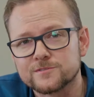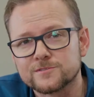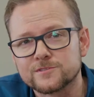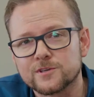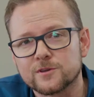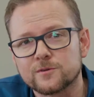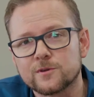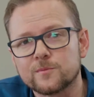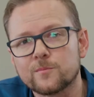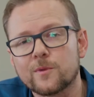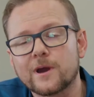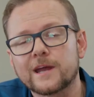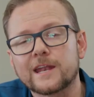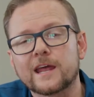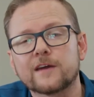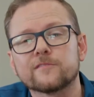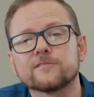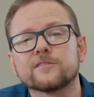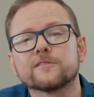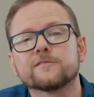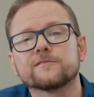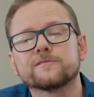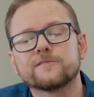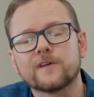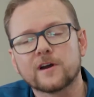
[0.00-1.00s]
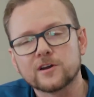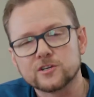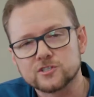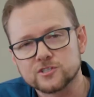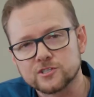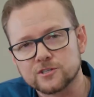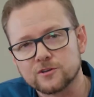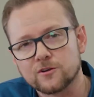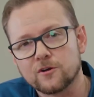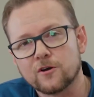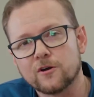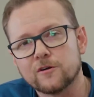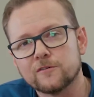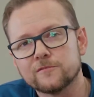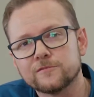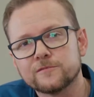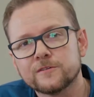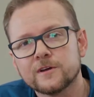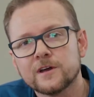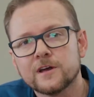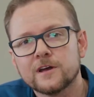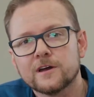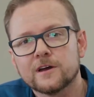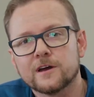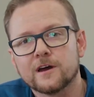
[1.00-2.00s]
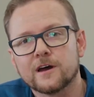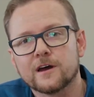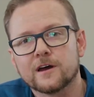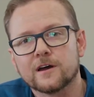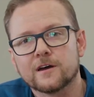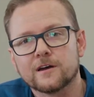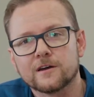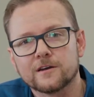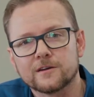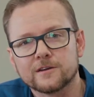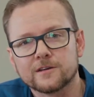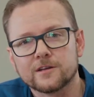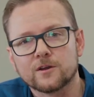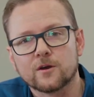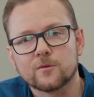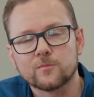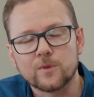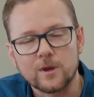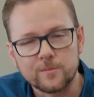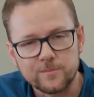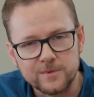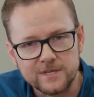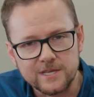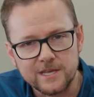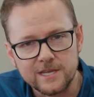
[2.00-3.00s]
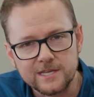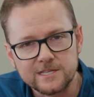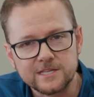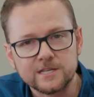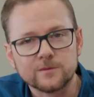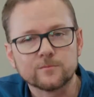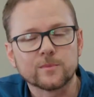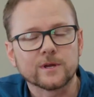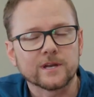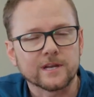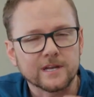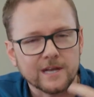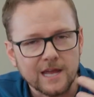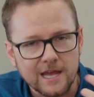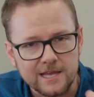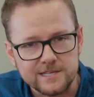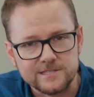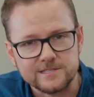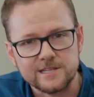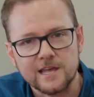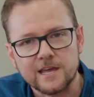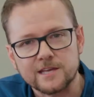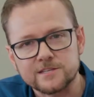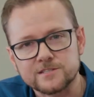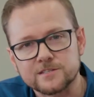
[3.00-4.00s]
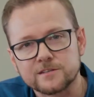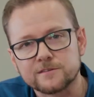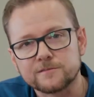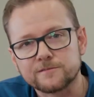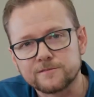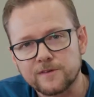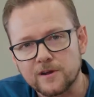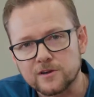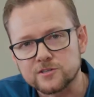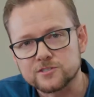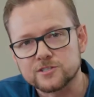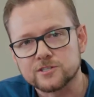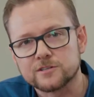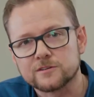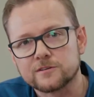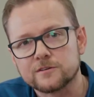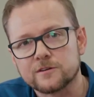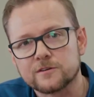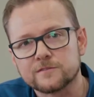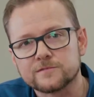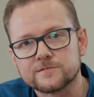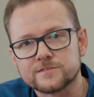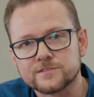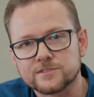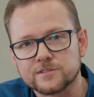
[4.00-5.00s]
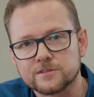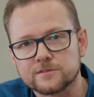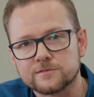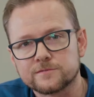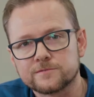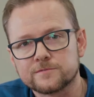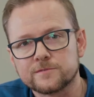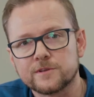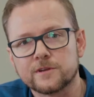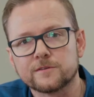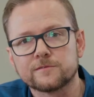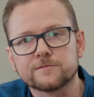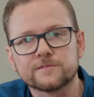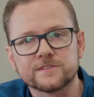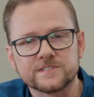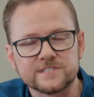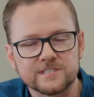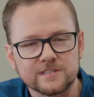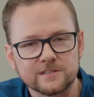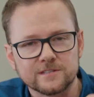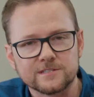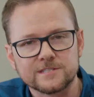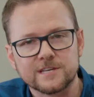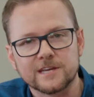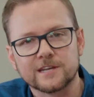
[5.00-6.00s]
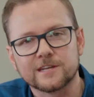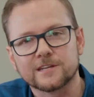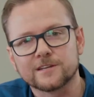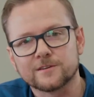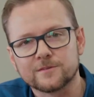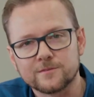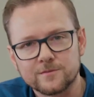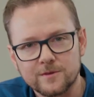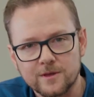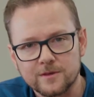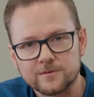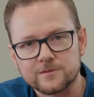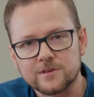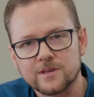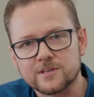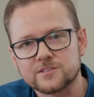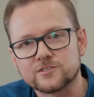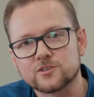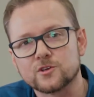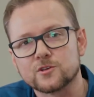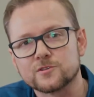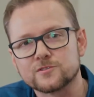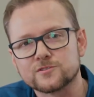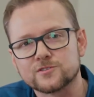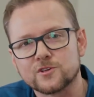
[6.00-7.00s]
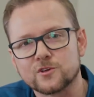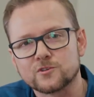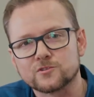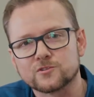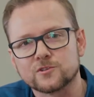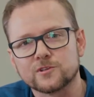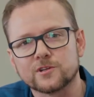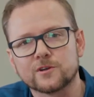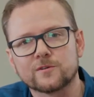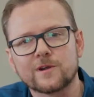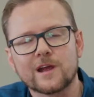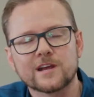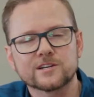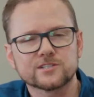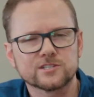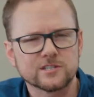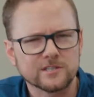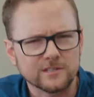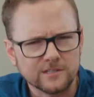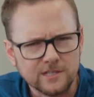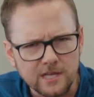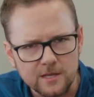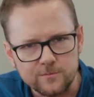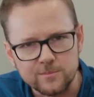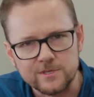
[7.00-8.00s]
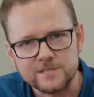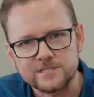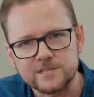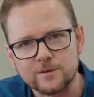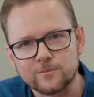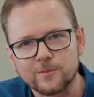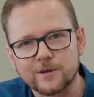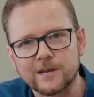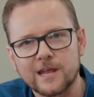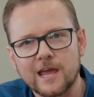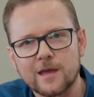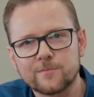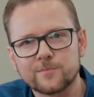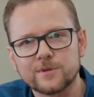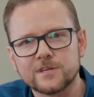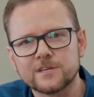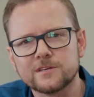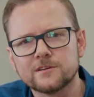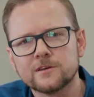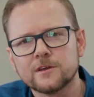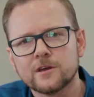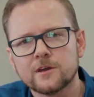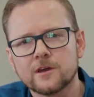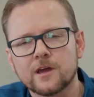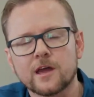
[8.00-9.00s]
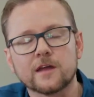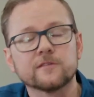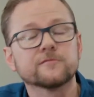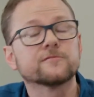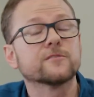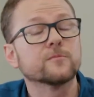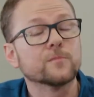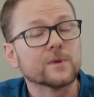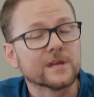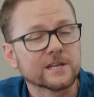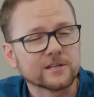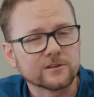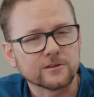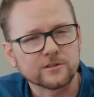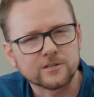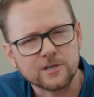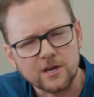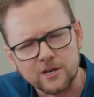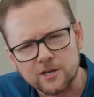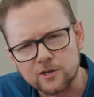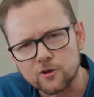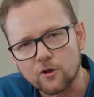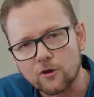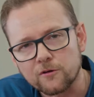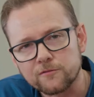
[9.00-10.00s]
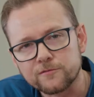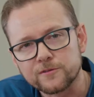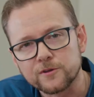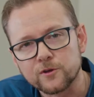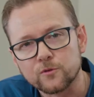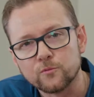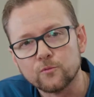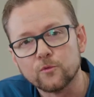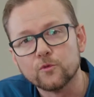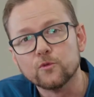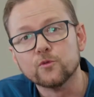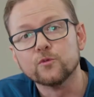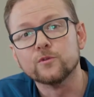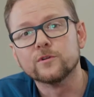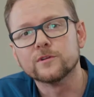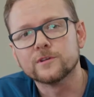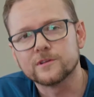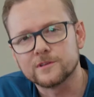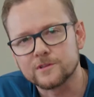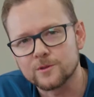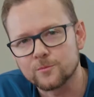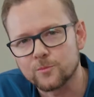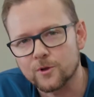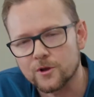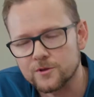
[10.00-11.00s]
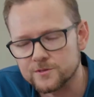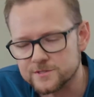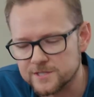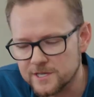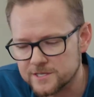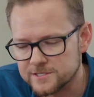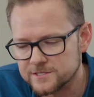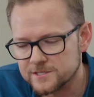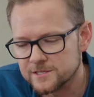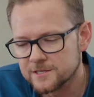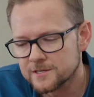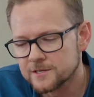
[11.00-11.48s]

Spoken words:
So it might have the function of, I might be eating, but it has that sort of function of sort of, facilitating a certain social interaction, keeping someone happy, and for me to kind of not feel rude in the process.